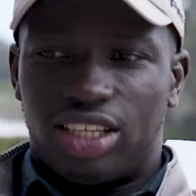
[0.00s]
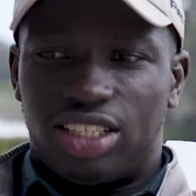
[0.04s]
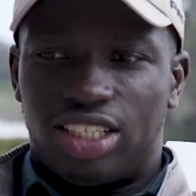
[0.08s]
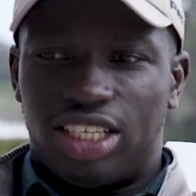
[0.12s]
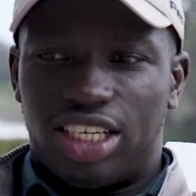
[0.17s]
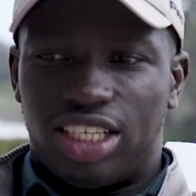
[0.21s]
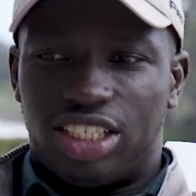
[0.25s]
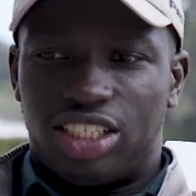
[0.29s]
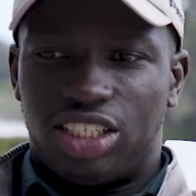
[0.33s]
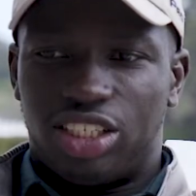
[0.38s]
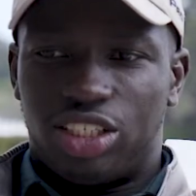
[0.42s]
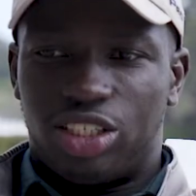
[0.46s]

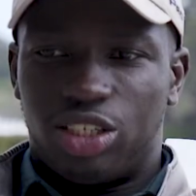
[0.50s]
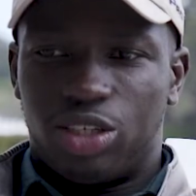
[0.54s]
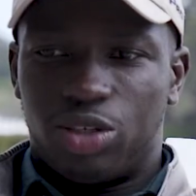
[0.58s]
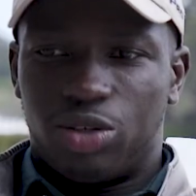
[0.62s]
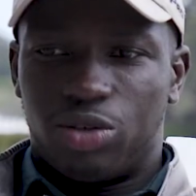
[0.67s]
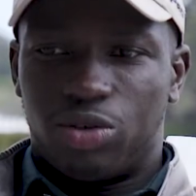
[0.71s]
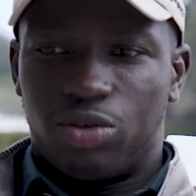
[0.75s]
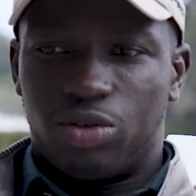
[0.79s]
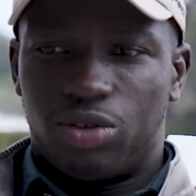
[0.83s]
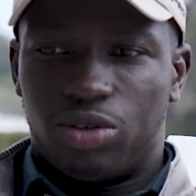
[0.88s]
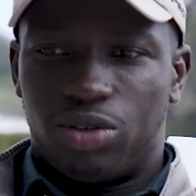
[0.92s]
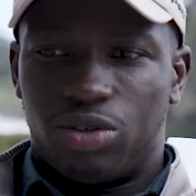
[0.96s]
teaches
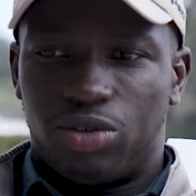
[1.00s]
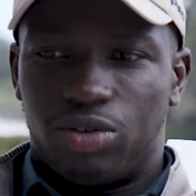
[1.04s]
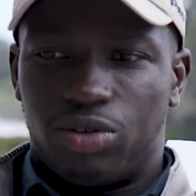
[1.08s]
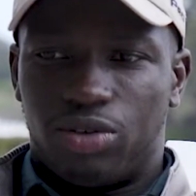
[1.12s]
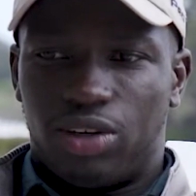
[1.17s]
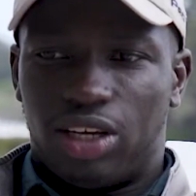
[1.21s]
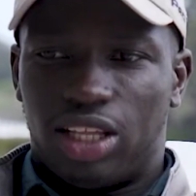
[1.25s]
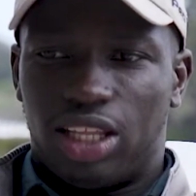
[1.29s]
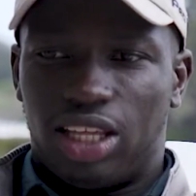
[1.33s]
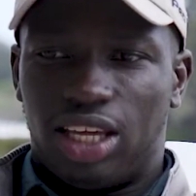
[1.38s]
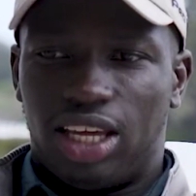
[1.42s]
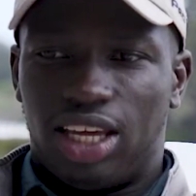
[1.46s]
you
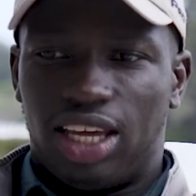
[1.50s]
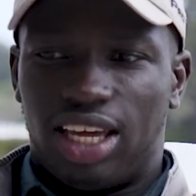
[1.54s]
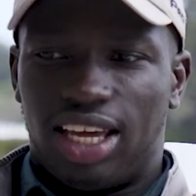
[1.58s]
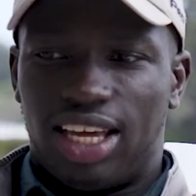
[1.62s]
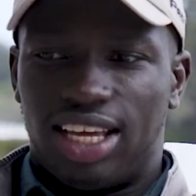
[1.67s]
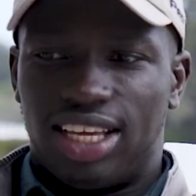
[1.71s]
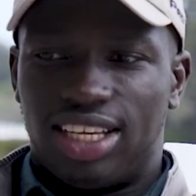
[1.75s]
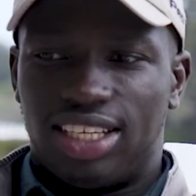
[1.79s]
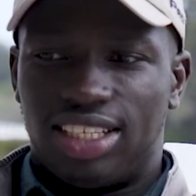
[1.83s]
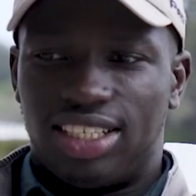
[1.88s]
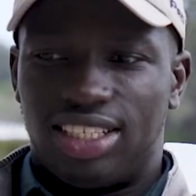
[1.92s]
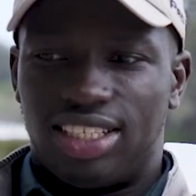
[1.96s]
really
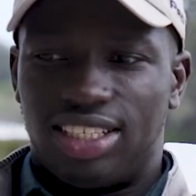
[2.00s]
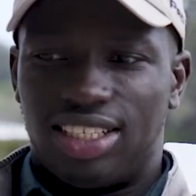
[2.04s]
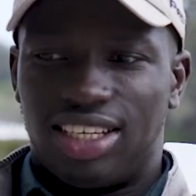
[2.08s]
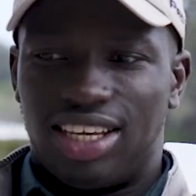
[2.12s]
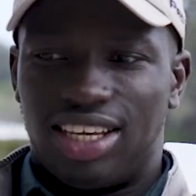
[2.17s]
is